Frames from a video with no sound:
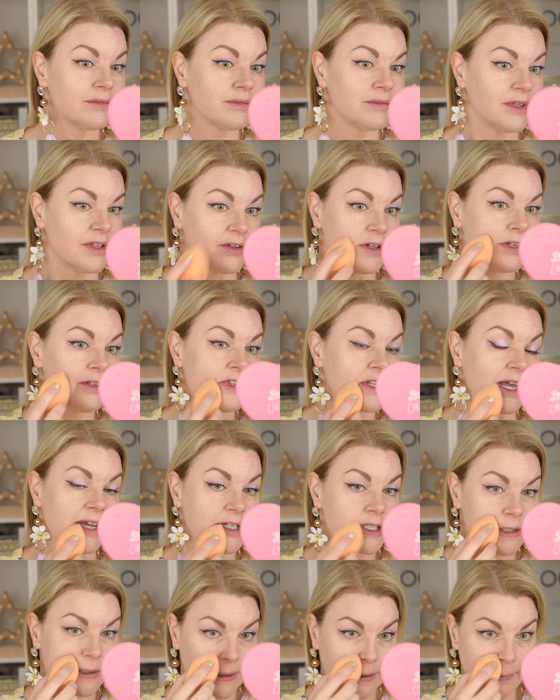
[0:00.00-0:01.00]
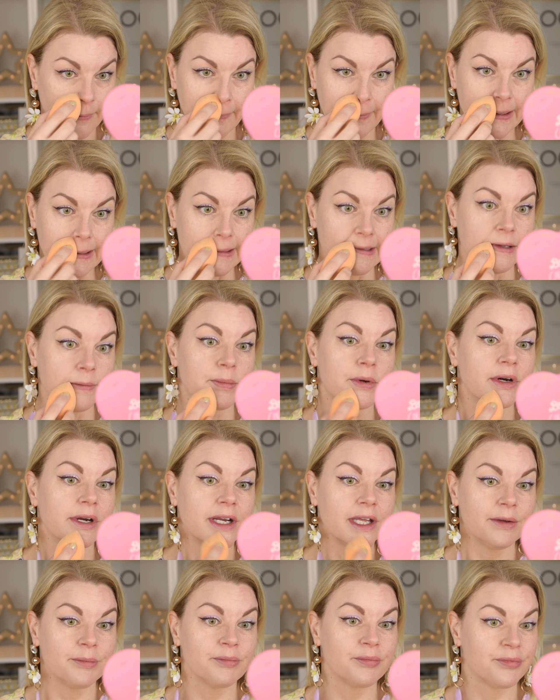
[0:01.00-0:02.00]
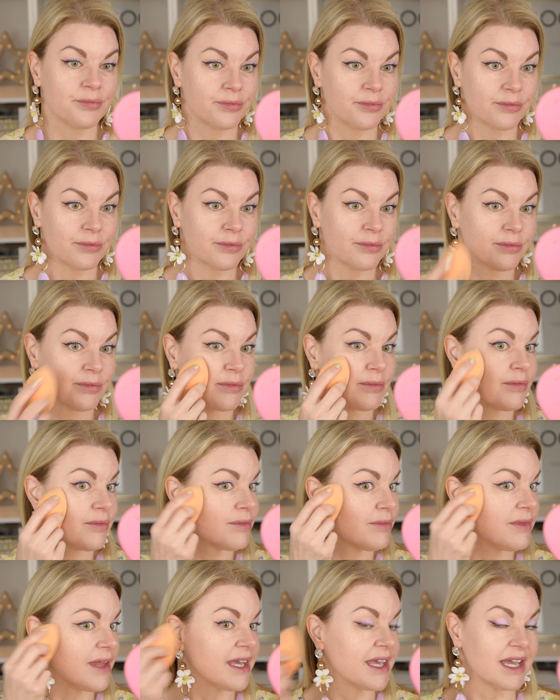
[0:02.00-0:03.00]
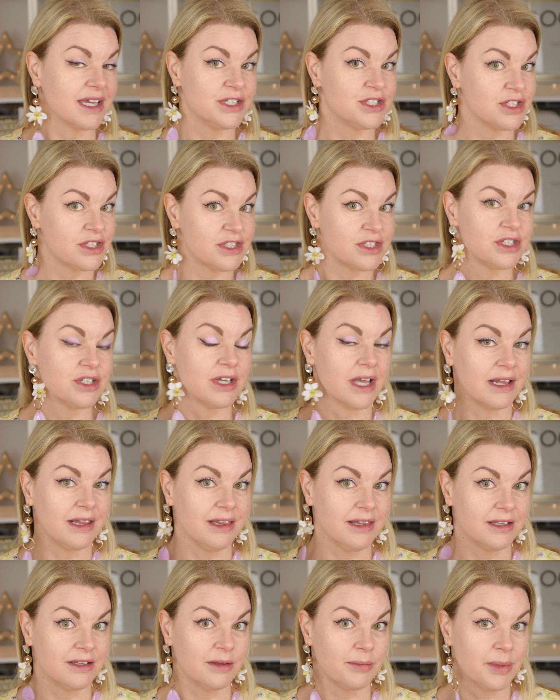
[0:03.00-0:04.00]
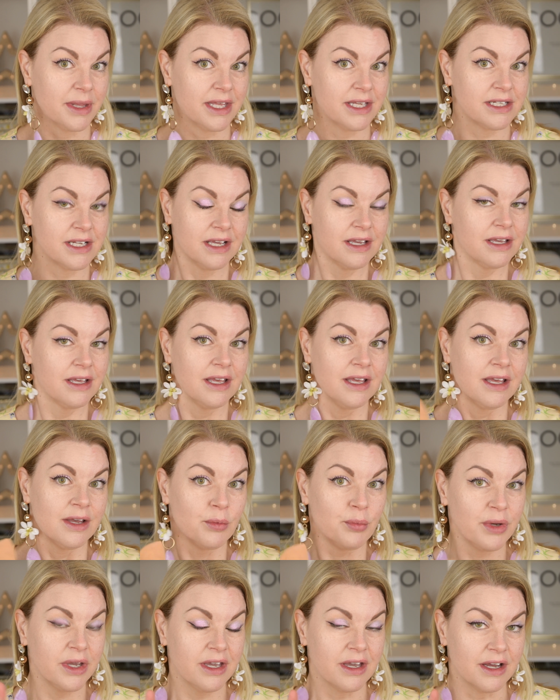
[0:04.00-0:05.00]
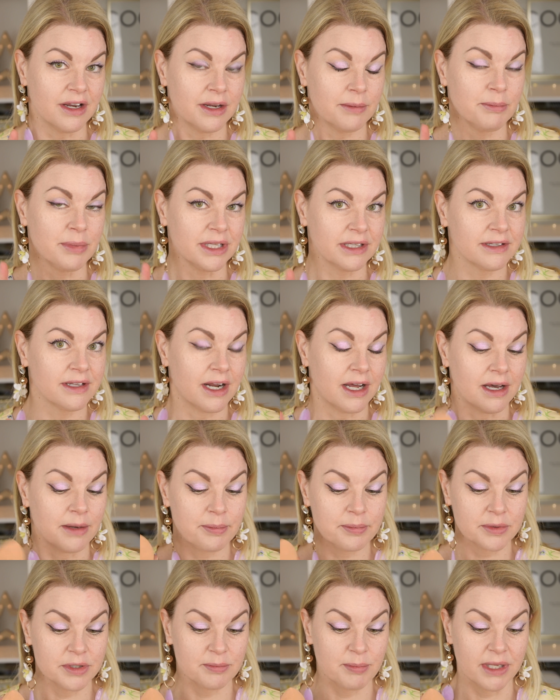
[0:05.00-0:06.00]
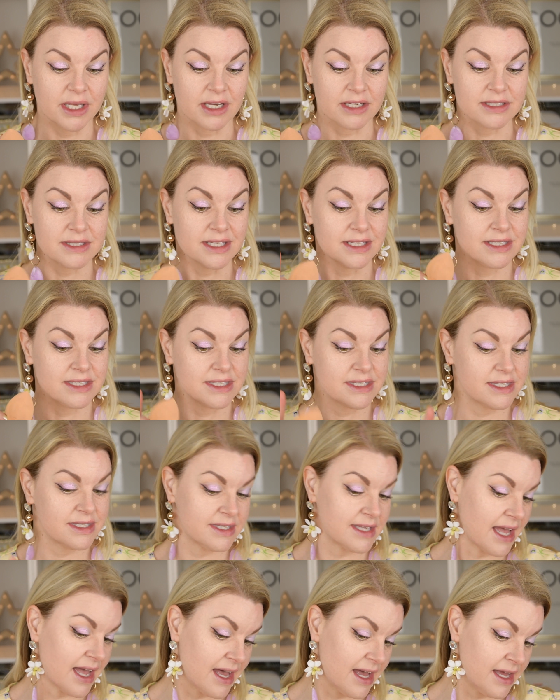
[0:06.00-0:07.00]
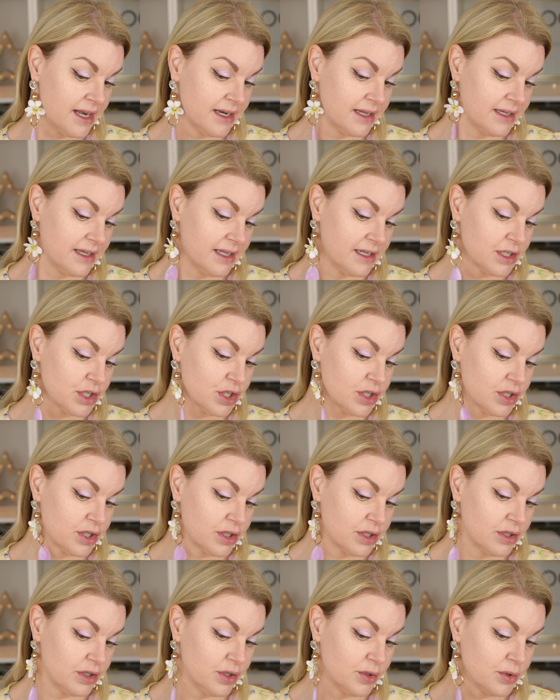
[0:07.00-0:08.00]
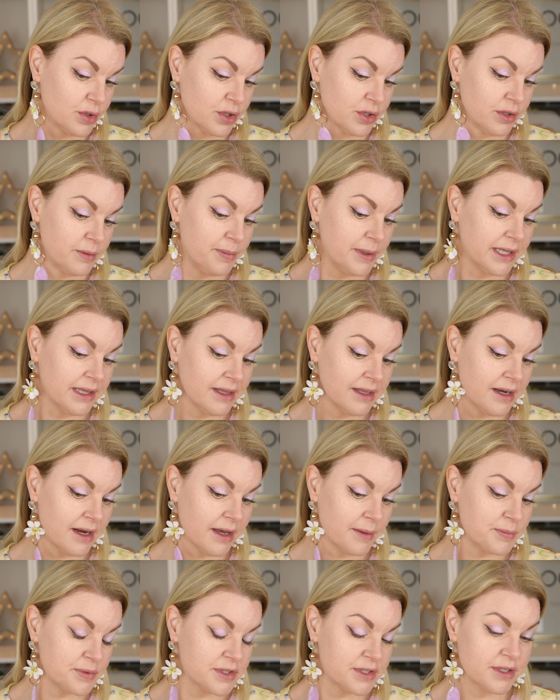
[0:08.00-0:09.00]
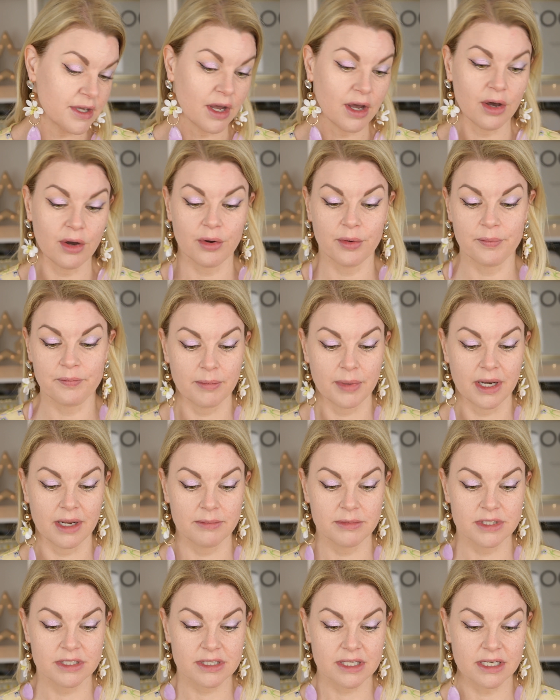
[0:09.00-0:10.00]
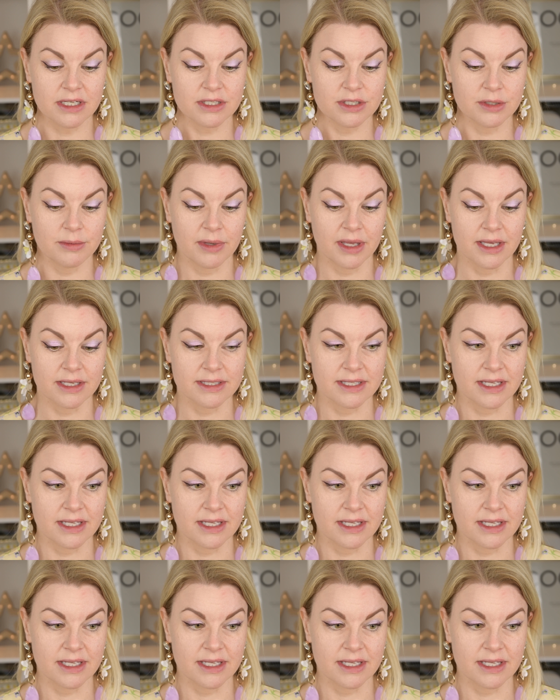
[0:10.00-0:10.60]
this looks actually really pretty. Like, I just took a little bit. We're gonna build it up because it said you could build it up, so, but I'm just gonna zoom you guys